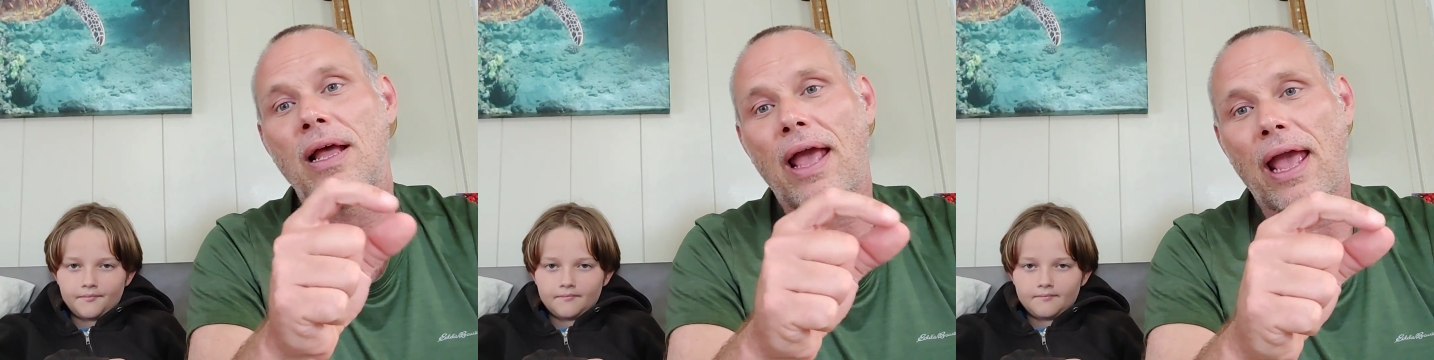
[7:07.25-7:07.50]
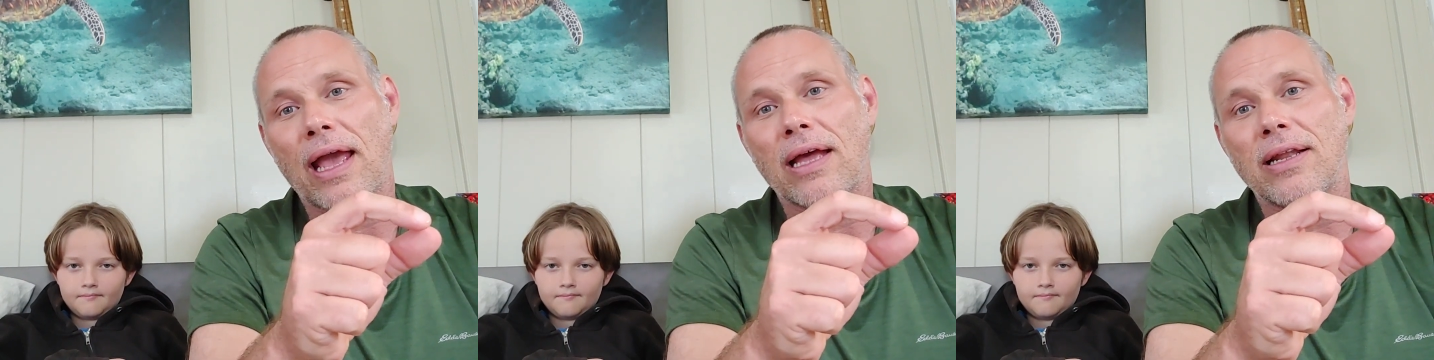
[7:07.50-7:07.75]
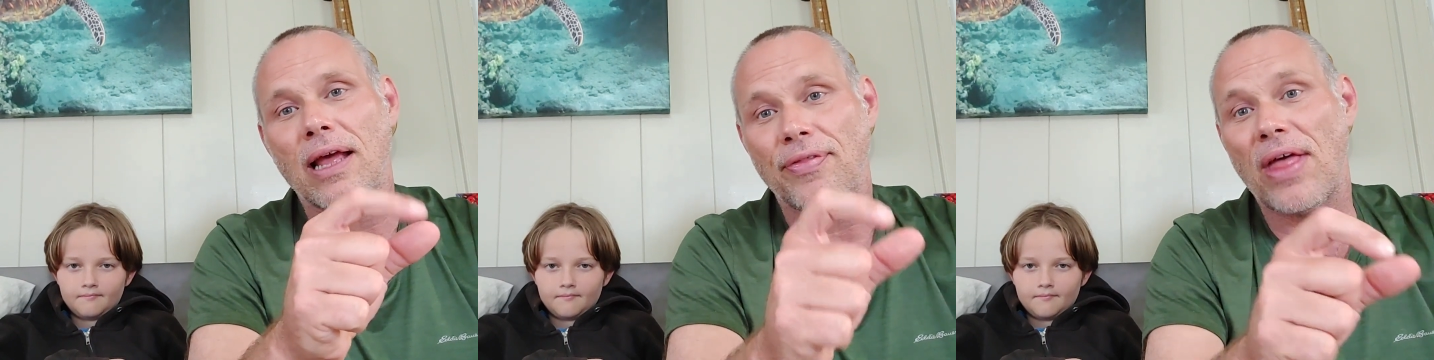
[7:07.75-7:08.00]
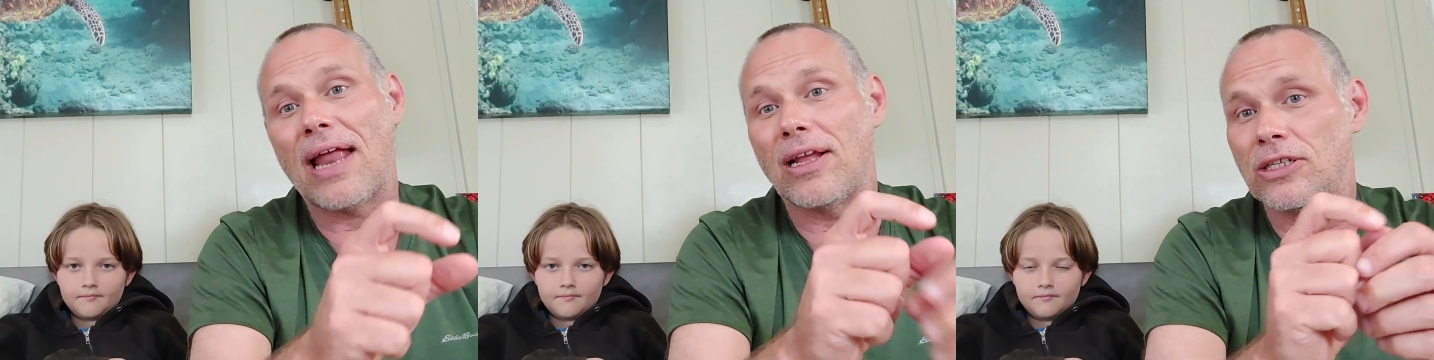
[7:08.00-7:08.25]
Speaker 1: and
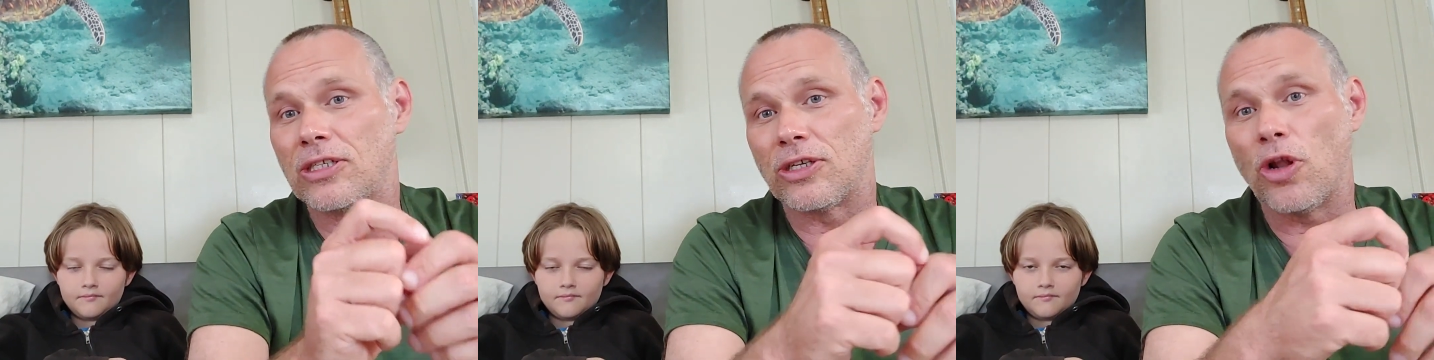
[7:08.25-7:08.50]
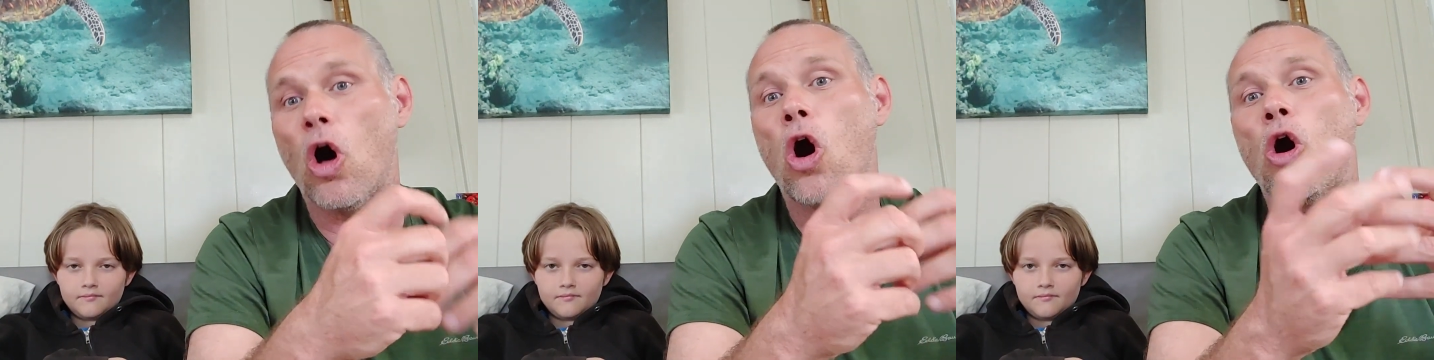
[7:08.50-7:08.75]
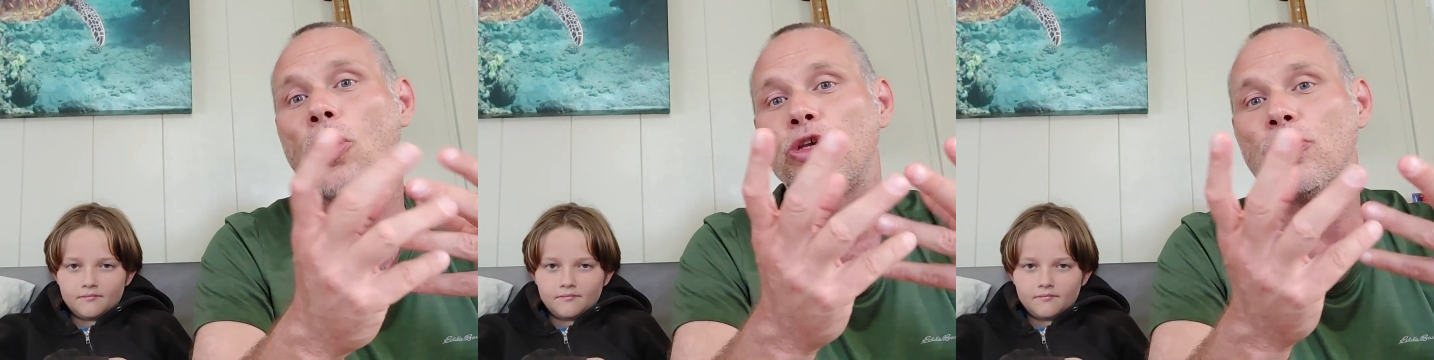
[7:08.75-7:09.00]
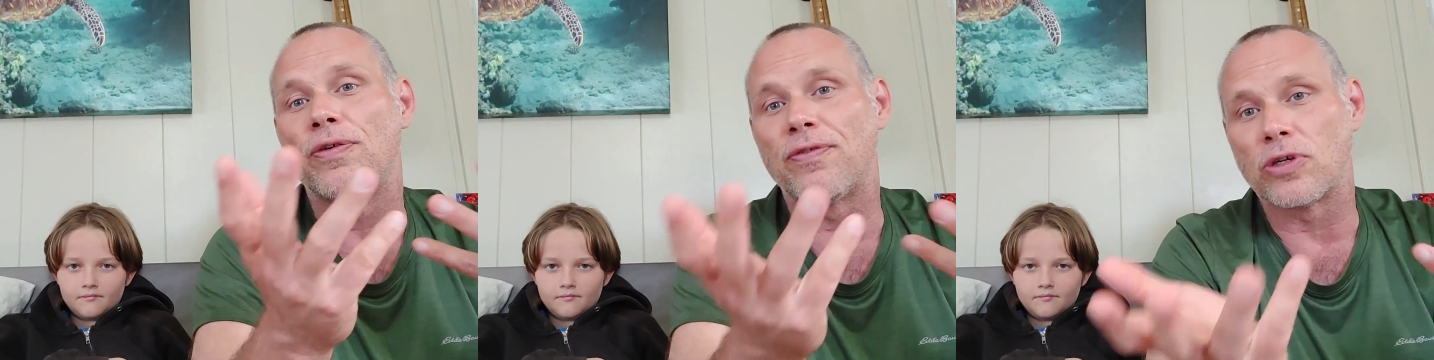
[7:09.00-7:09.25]
that is in all
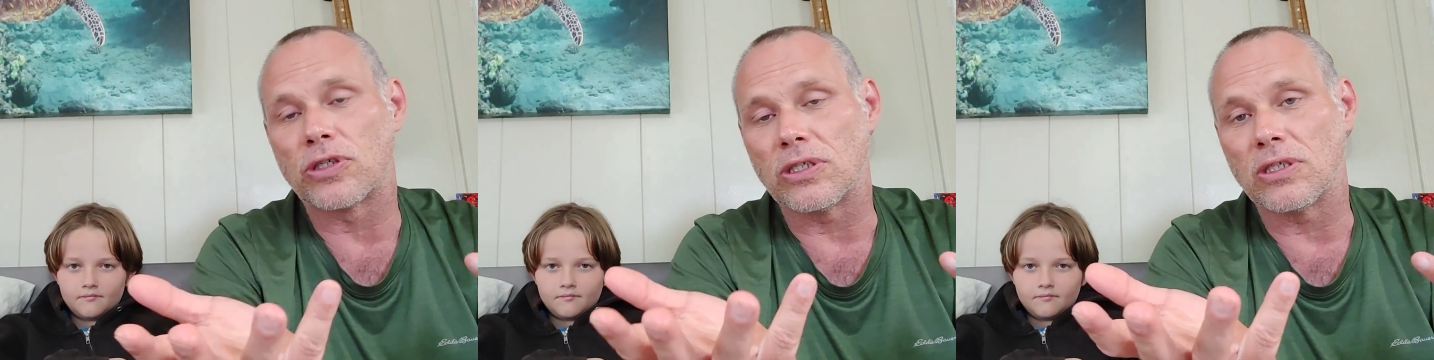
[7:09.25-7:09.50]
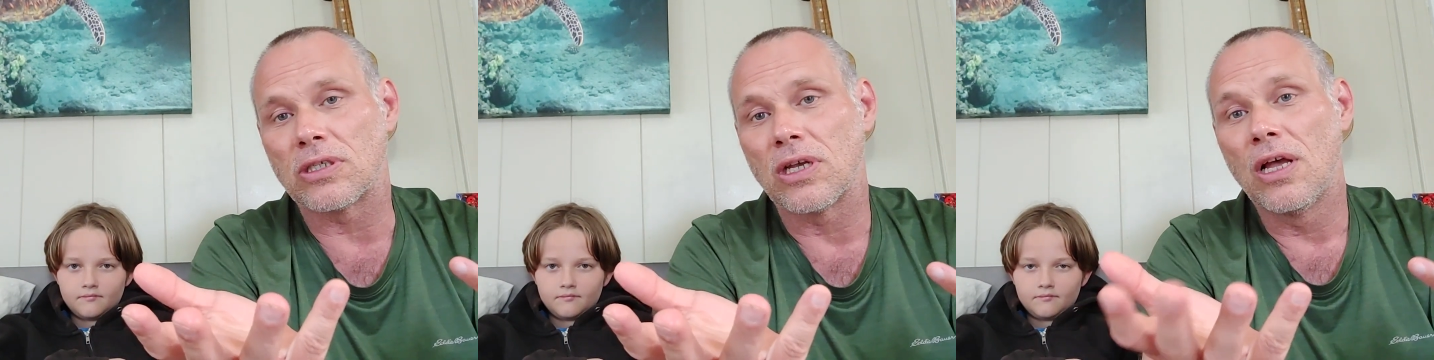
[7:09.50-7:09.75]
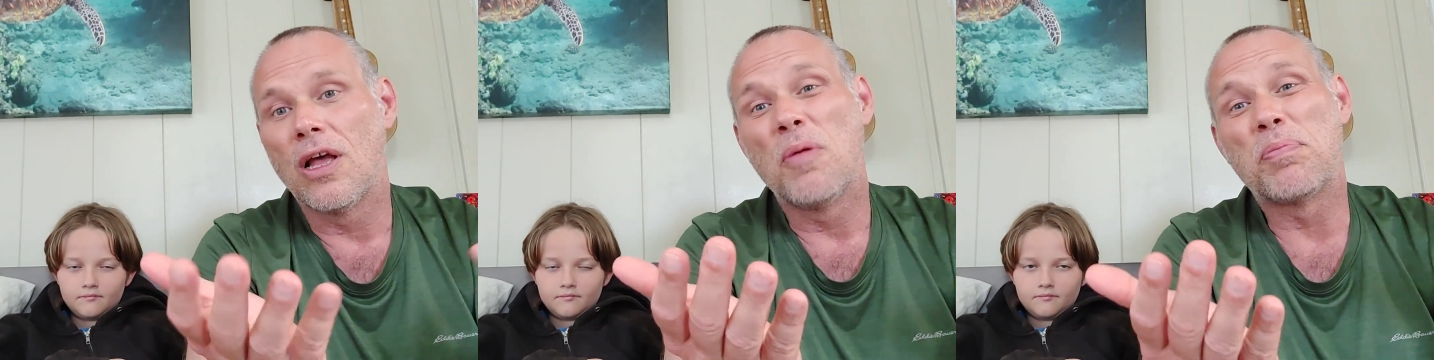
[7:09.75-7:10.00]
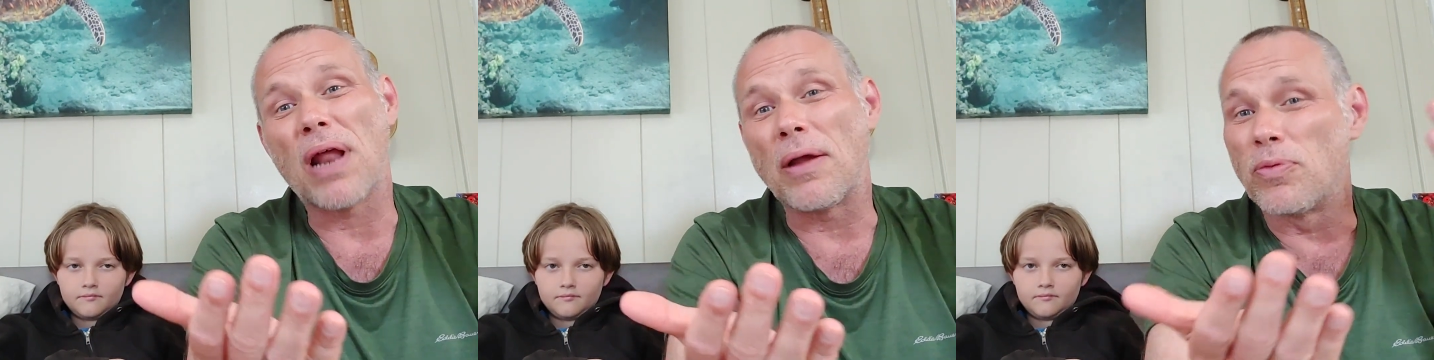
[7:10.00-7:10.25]
universes. But I